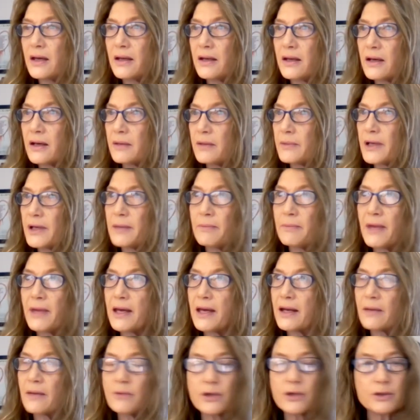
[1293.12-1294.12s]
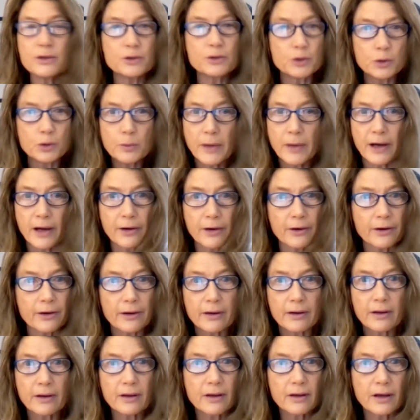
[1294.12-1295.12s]
I'm like, man, I'm going to do
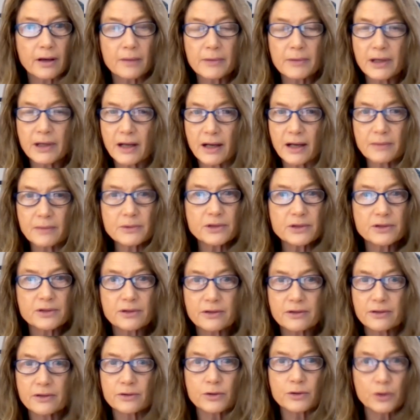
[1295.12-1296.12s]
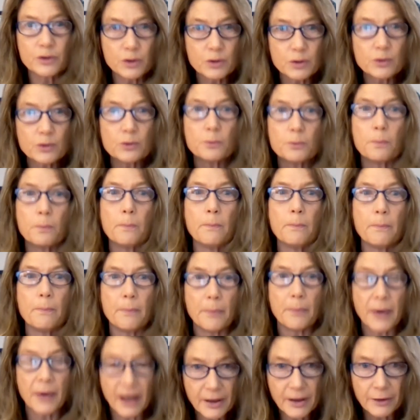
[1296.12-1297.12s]
better. I mean, I'm just going to do
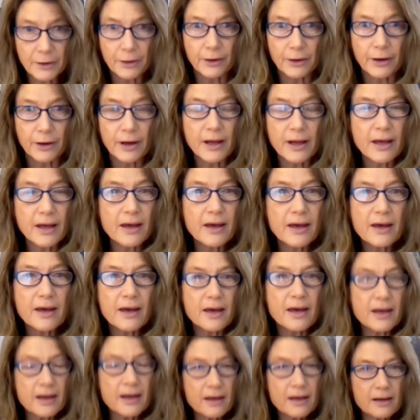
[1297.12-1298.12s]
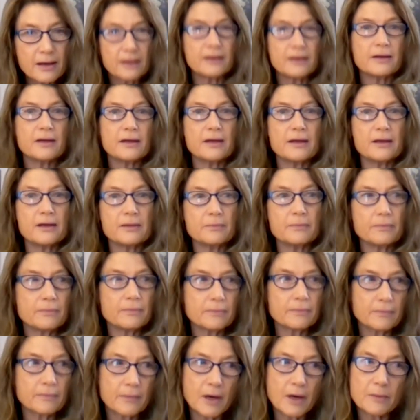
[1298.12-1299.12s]
better. And
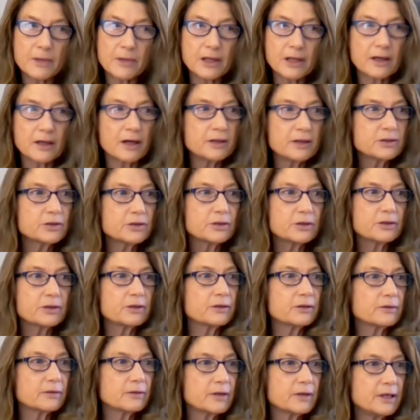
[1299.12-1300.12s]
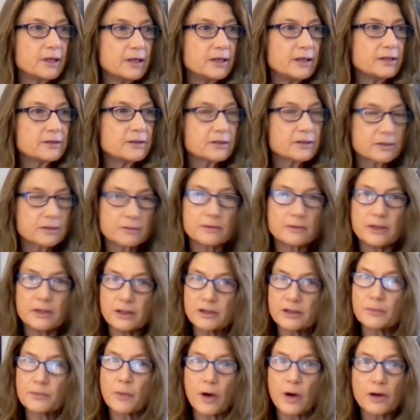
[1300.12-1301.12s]
I mean, Hunter, he
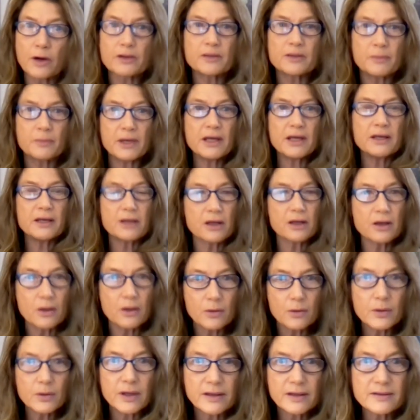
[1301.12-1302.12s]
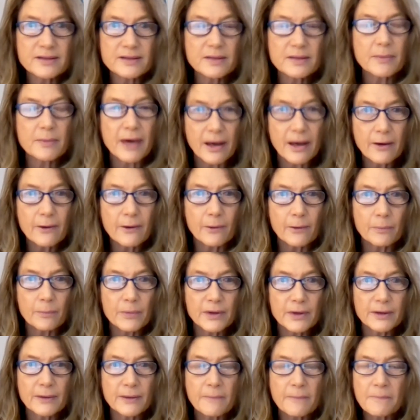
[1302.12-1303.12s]
sparked me to go get some help,
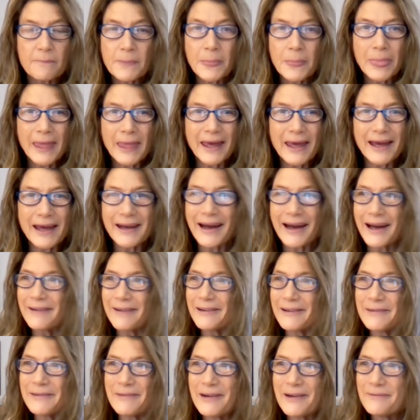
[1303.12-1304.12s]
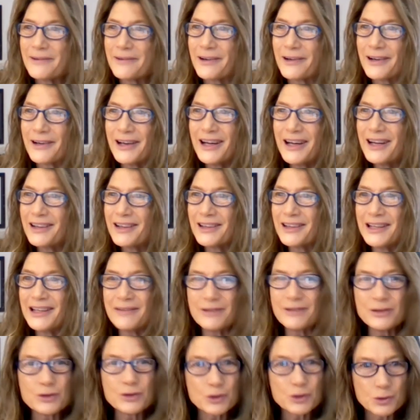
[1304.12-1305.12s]
and I remember
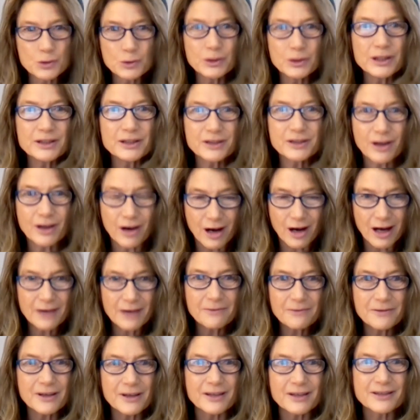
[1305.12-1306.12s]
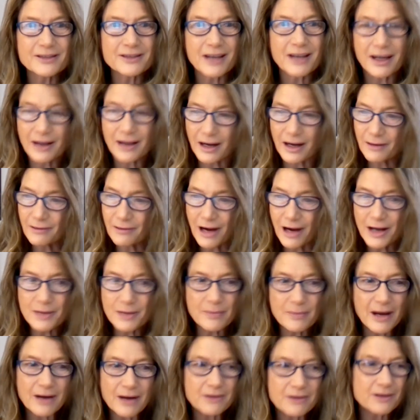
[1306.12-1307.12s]
leaving Julie's office. I write
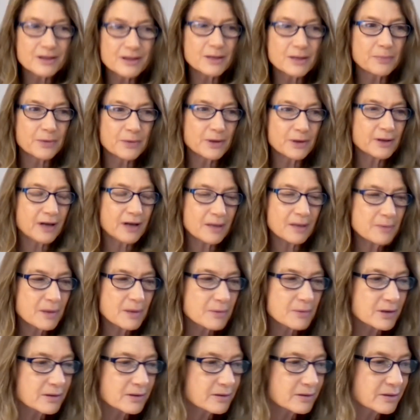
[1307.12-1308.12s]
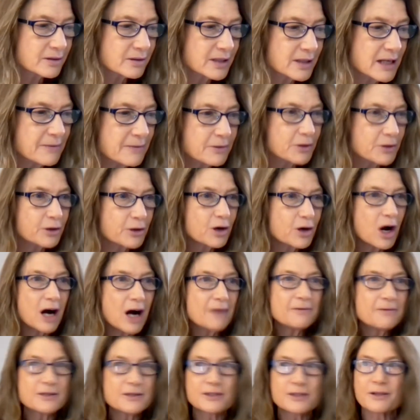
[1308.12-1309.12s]
about her in the book. I remember leaving her
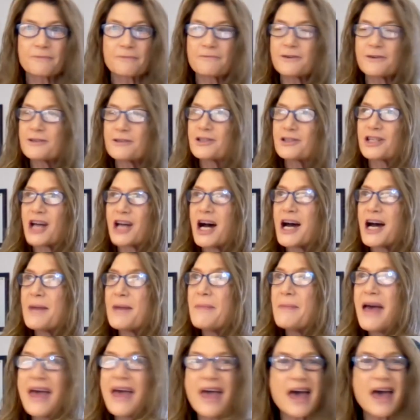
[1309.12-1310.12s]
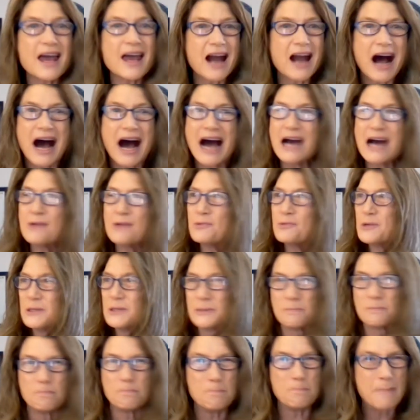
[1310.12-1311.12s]
office the first time, and I
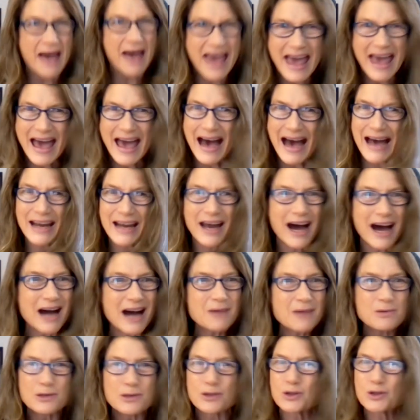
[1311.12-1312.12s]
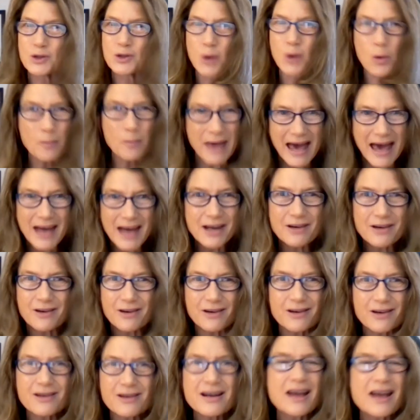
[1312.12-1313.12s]
was mad. I was so mad at
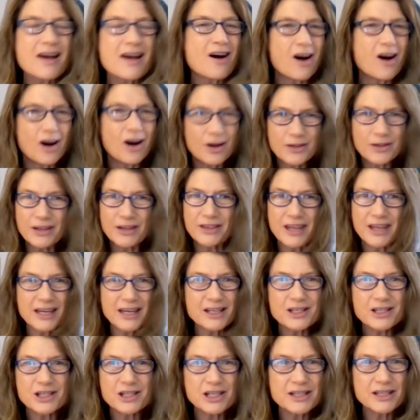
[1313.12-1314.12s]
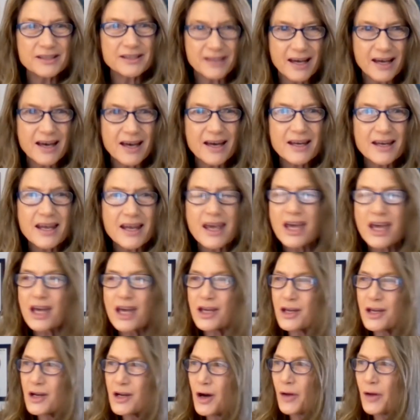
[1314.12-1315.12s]
her, all the things she said,
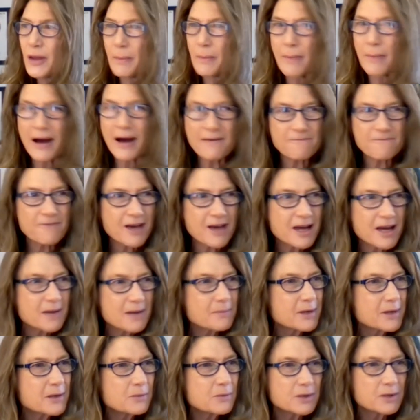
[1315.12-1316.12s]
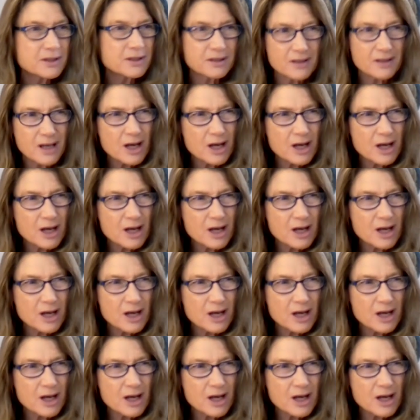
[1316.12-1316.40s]
that my family was,